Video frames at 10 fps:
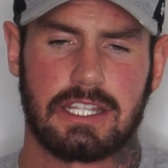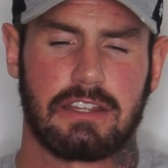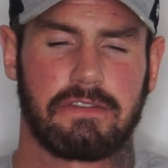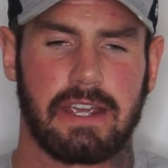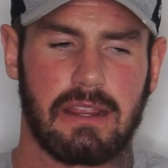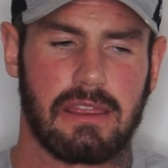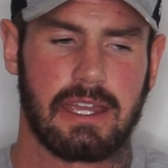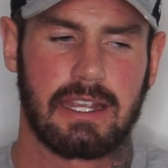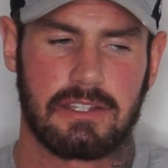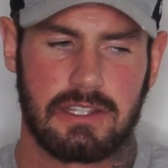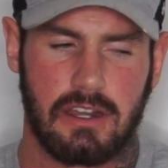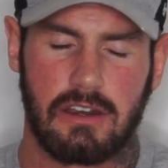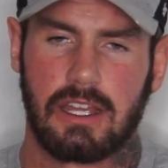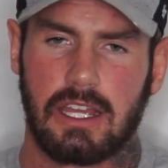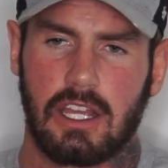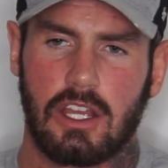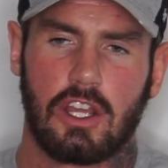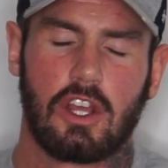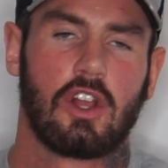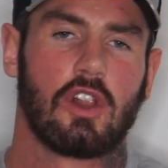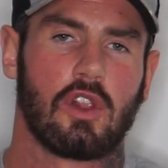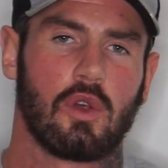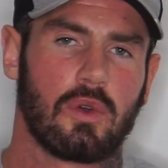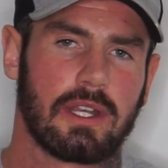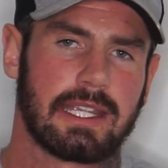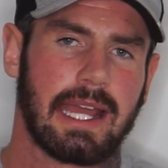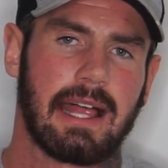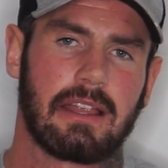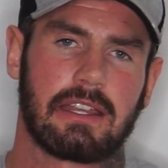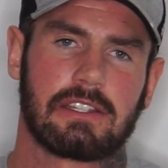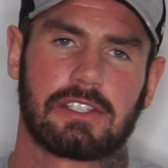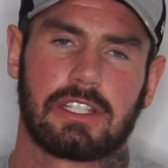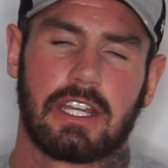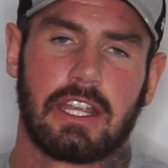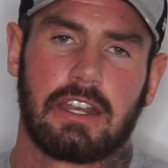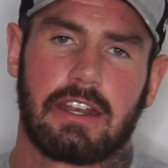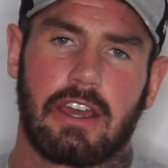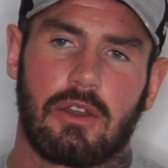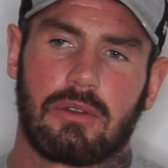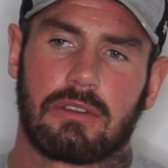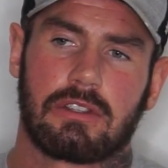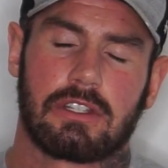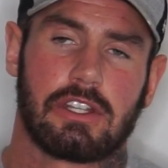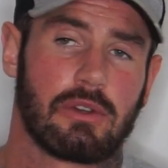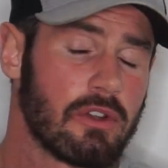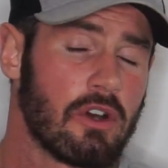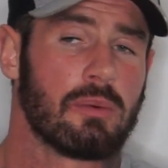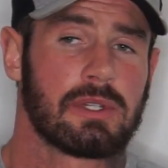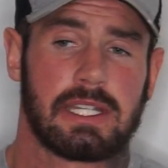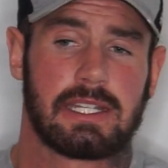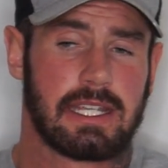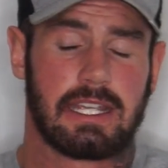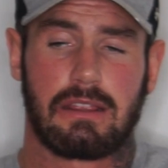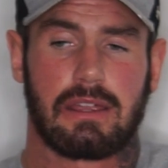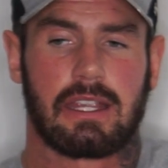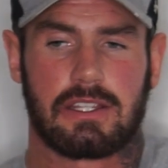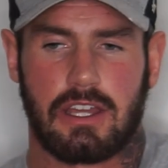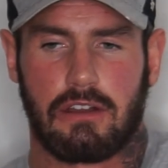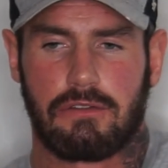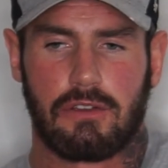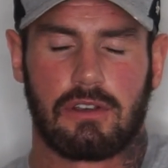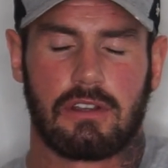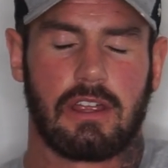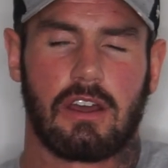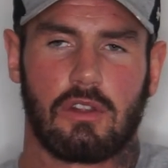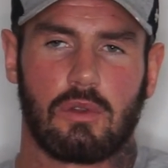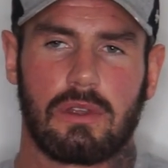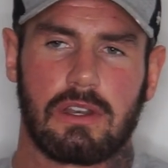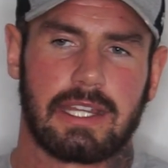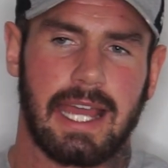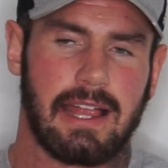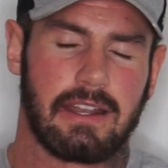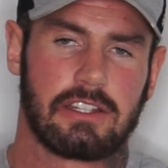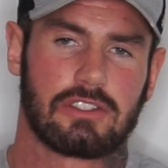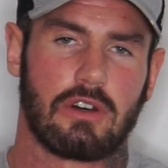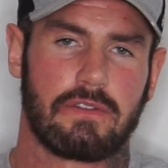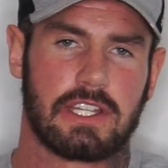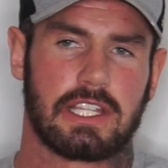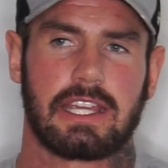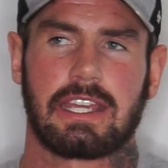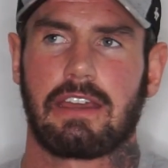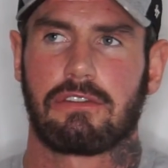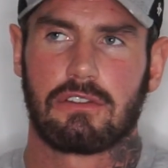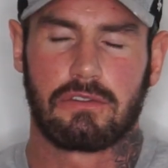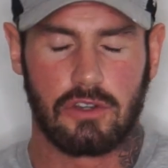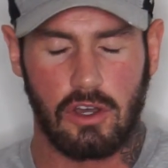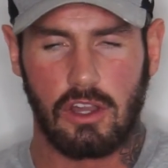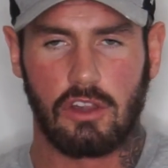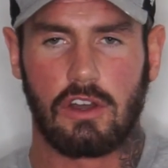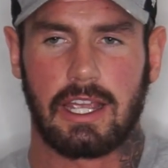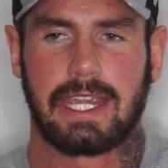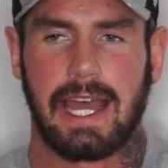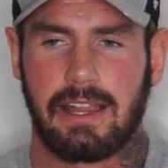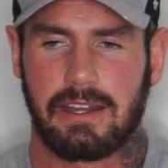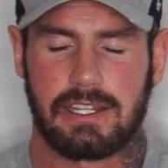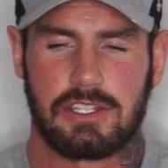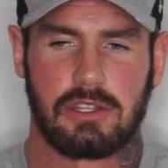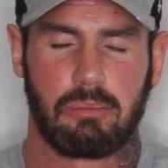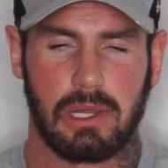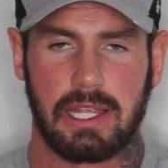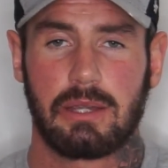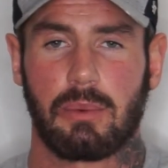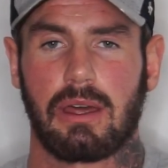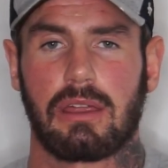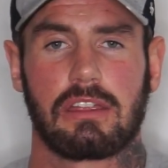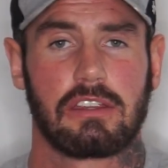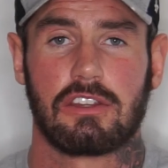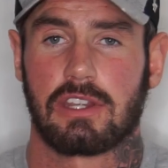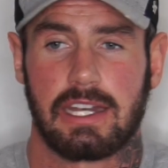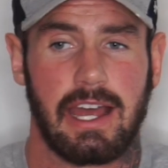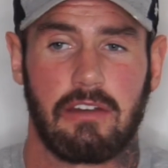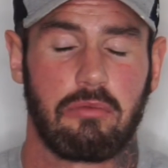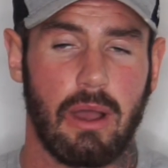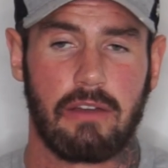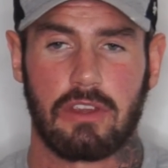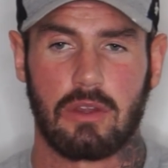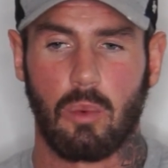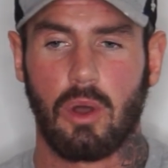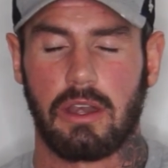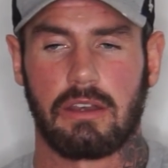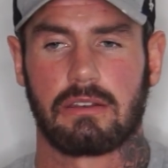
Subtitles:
to find things that are low in calories. Now, you don't always need to eat things that are low in calories. Obviously, if you've got a lot of calories to play with, you can have whatever you want.